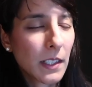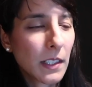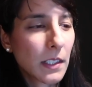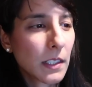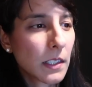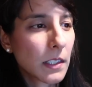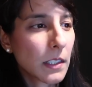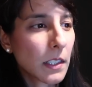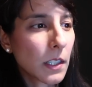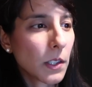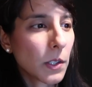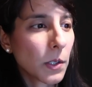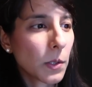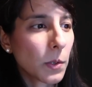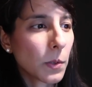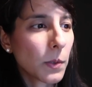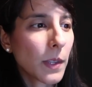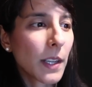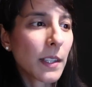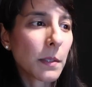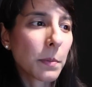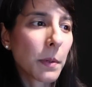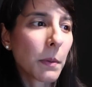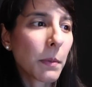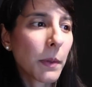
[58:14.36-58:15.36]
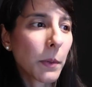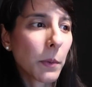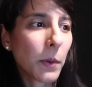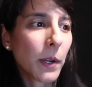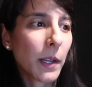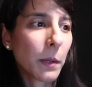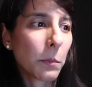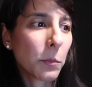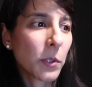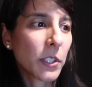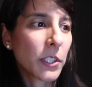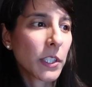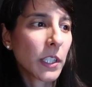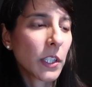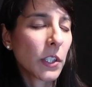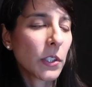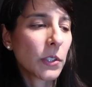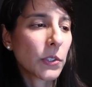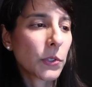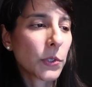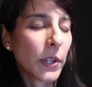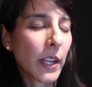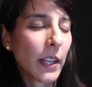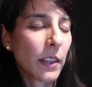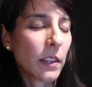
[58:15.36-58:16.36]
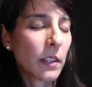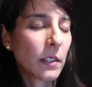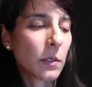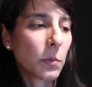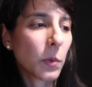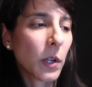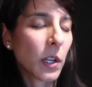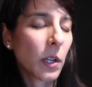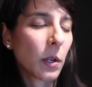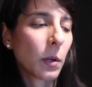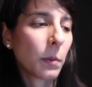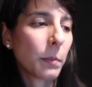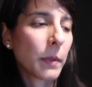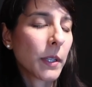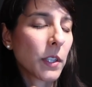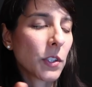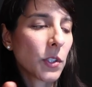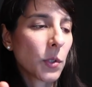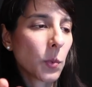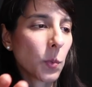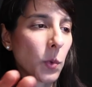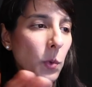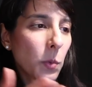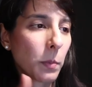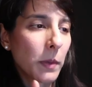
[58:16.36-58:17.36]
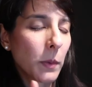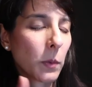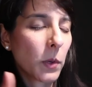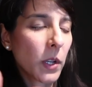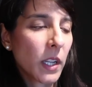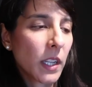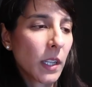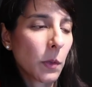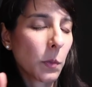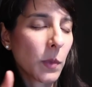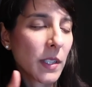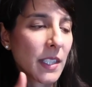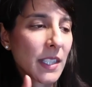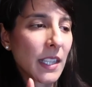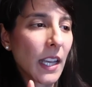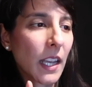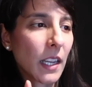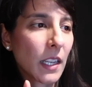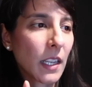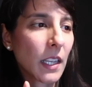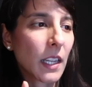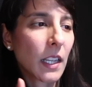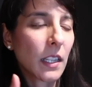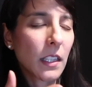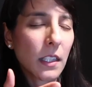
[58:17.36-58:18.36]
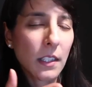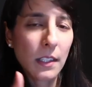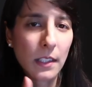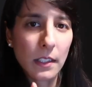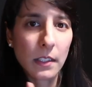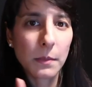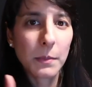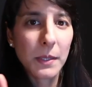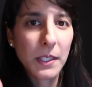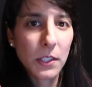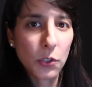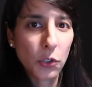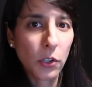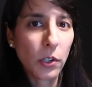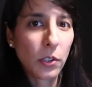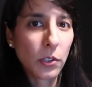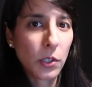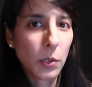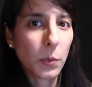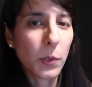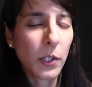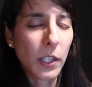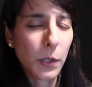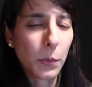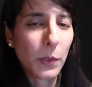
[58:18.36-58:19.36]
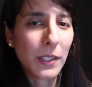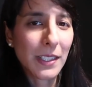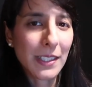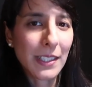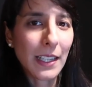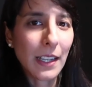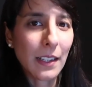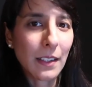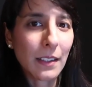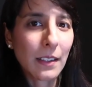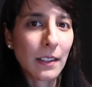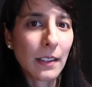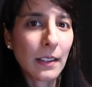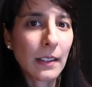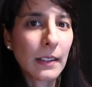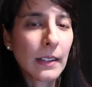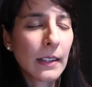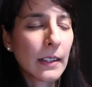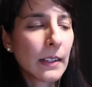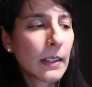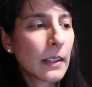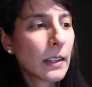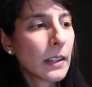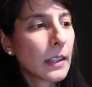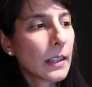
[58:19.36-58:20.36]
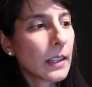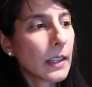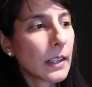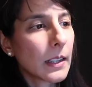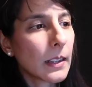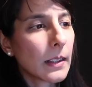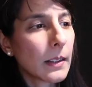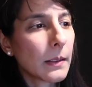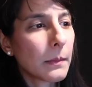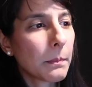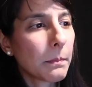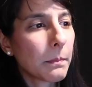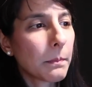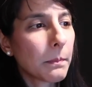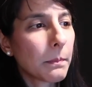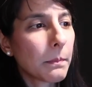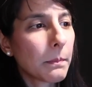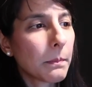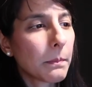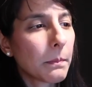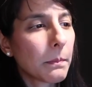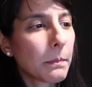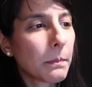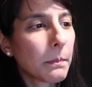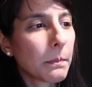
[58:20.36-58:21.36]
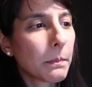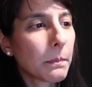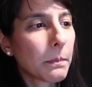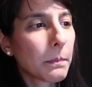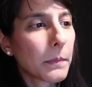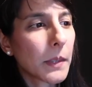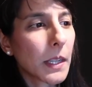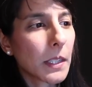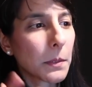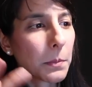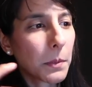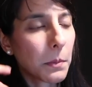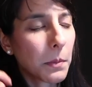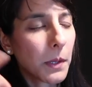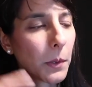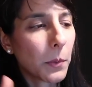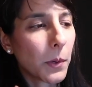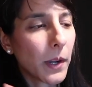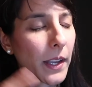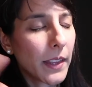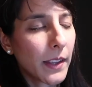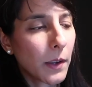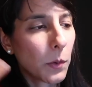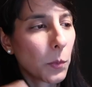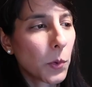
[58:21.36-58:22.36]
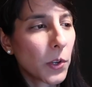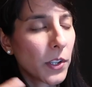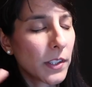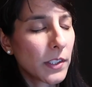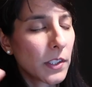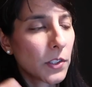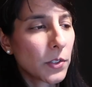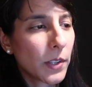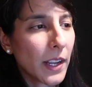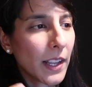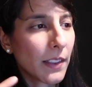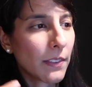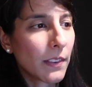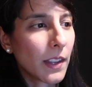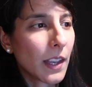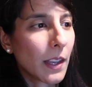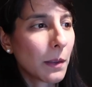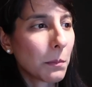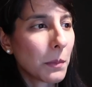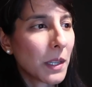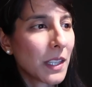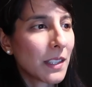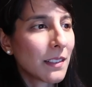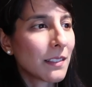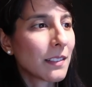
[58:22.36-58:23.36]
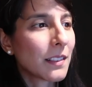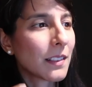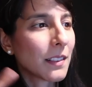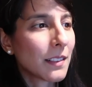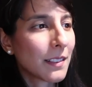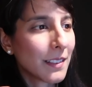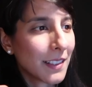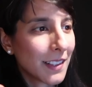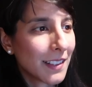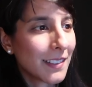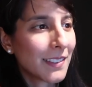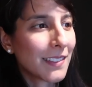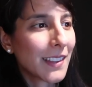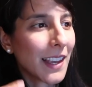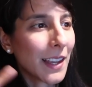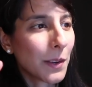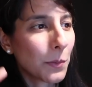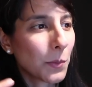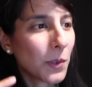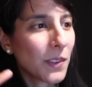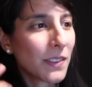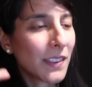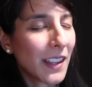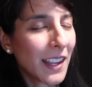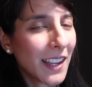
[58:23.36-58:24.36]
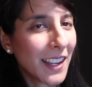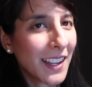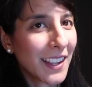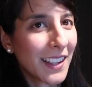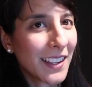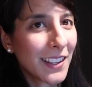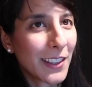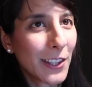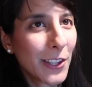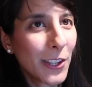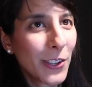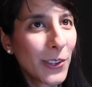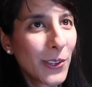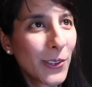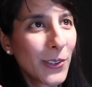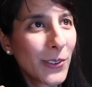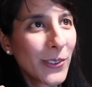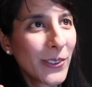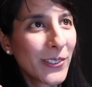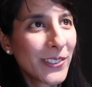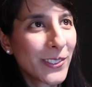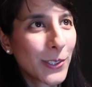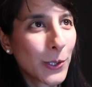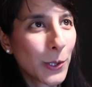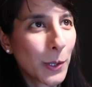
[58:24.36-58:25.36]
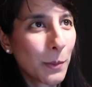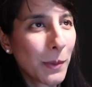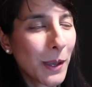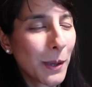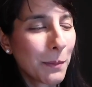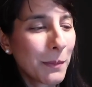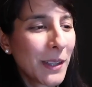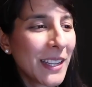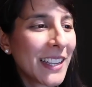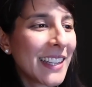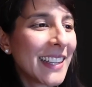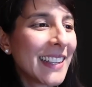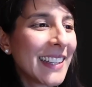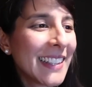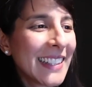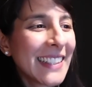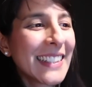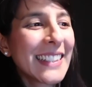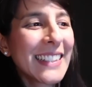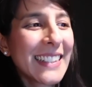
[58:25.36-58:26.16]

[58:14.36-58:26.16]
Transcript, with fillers: So that's probably why I'm wishing you strength as well, because you will be working with Saturn and you need to be strong to work with Saturn. Um, that's probably why that word strength came in, because Saturn was saying, hello, talk about me.